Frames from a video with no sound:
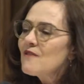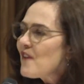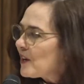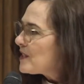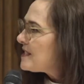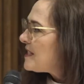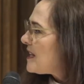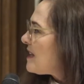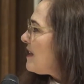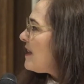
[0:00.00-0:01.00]

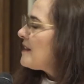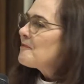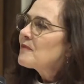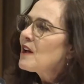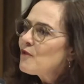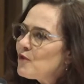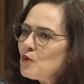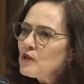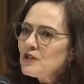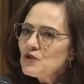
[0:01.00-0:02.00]
Pharisee, a
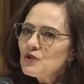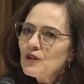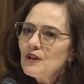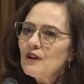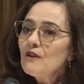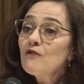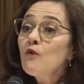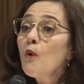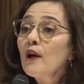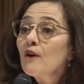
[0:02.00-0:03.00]
foolish
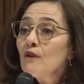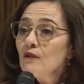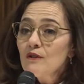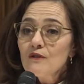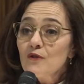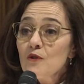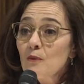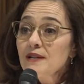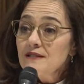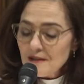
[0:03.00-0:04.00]
foil for the
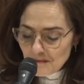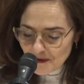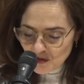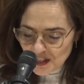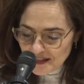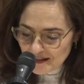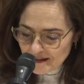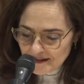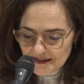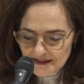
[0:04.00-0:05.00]
wisdom of
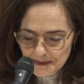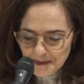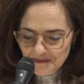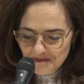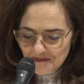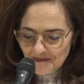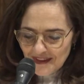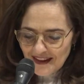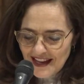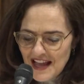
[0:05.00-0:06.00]
Jesus.
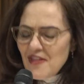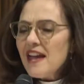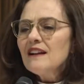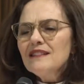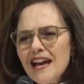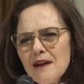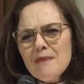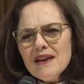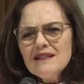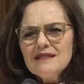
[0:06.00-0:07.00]
They claim
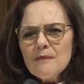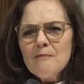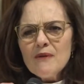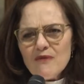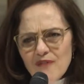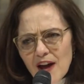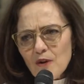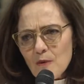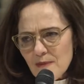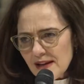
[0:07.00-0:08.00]
his
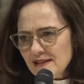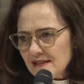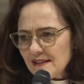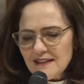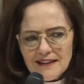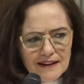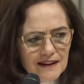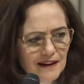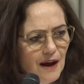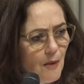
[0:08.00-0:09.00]
befuddlement
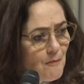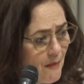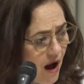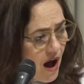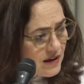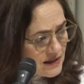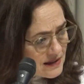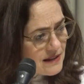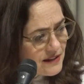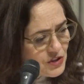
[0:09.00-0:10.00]

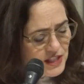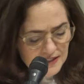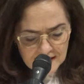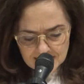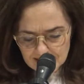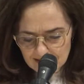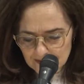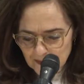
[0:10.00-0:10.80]
mocks Jesus.